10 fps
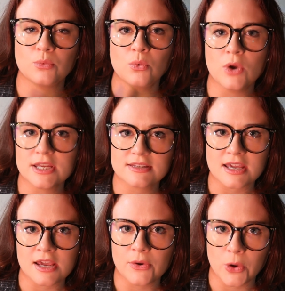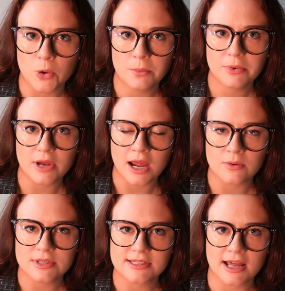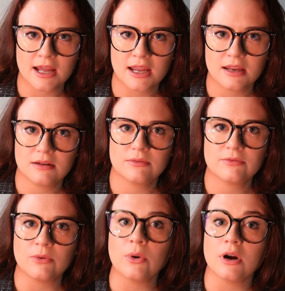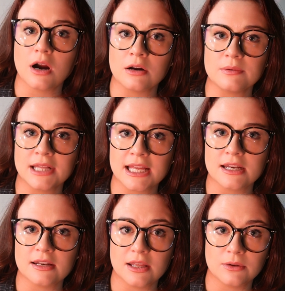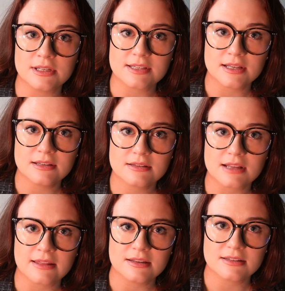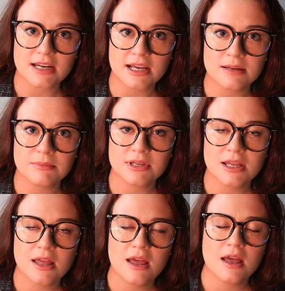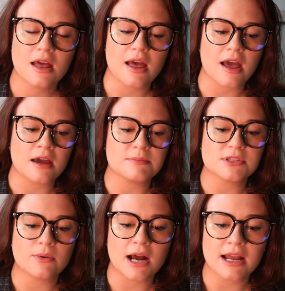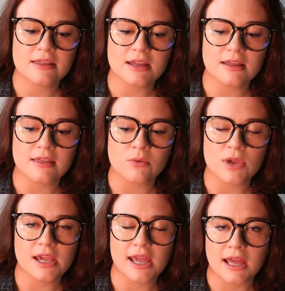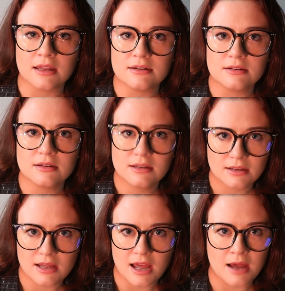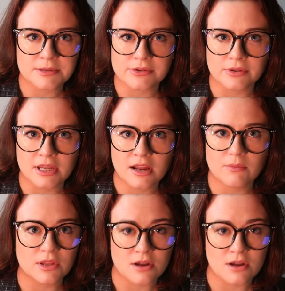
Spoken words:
risky group, I would say, for heart-related illnesses at this time. So I think that we can absolutely, with